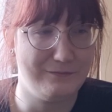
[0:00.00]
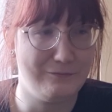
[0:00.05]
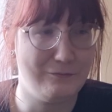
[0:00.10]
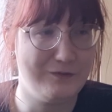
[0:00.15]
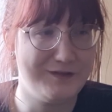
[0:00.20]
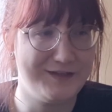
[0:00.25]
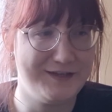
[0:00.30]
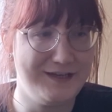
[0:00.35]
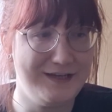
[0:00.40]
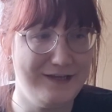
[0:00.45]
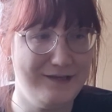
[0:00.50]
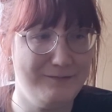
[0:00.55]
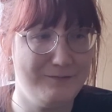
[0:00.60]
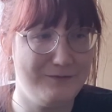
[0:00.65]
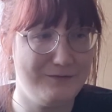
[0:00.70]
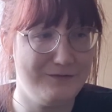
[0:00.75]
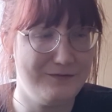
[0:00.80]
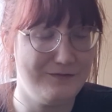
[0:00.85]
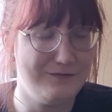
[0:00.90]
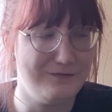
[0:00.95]
wasn't able
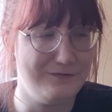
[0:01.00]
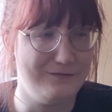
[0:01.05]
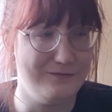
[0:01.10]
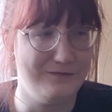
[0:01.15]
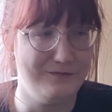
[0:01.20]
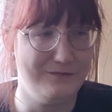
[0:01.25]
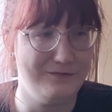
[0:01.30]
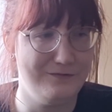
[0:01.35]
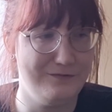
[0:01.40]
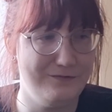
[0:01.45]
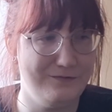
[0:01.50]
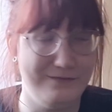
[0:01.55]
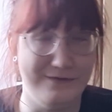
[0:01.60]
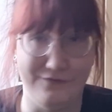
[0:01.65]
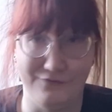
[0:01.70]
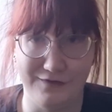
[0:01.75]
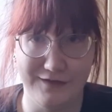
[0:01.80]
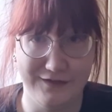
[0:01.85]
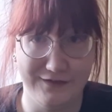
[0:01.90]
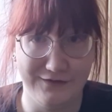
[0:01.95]
to
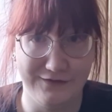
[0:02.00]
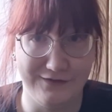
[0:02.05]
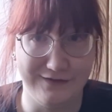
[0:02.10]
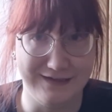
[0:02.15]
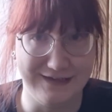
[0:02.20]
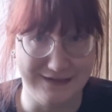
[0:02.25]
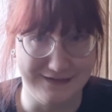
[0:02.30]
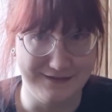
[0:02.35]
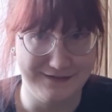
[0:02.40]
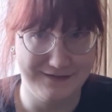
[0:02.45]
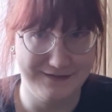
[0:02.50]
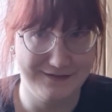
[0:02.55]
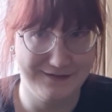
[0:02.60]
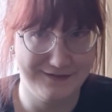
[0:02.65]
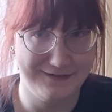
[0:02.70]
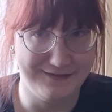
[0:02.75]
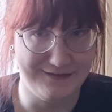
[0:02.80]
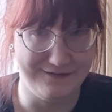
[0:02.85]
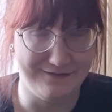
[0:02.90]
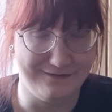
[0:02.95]
transition yet.
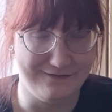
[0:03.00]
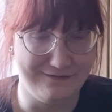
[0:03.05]
So